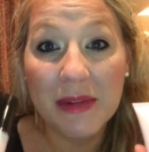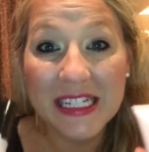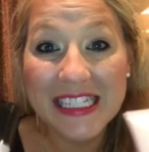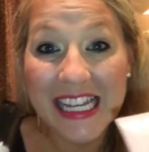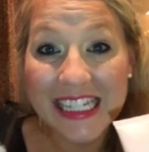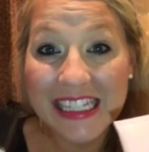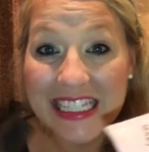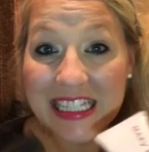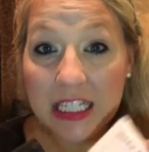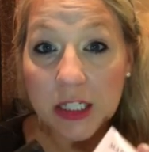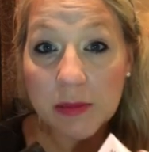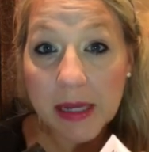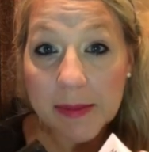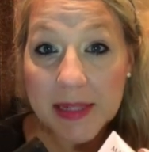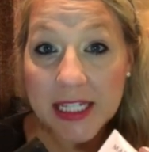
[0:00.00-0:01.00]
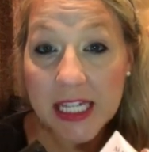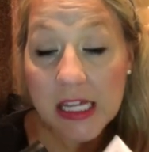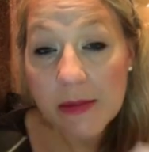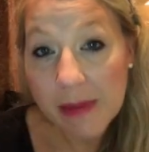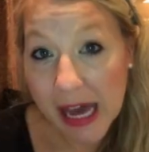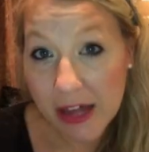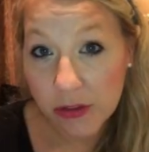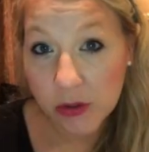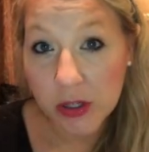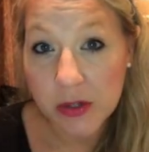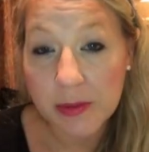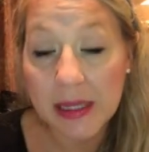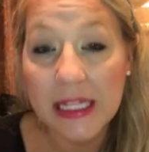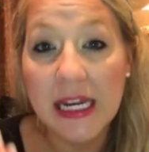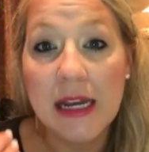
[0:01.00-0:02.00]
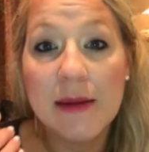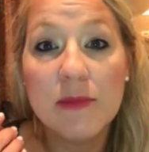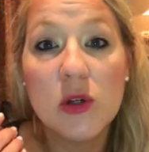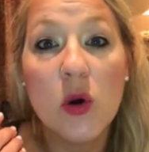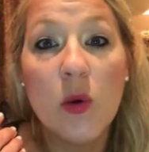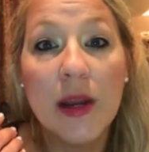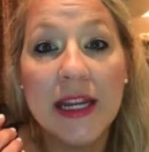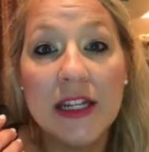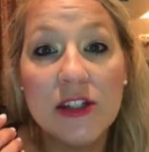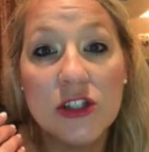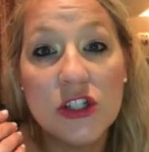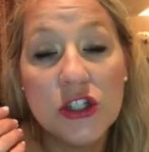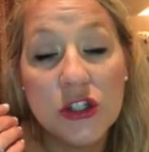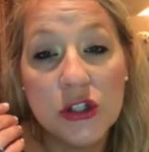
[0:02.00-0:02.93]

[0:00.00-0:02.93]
gonna take these little babies to the bathroom and I'm going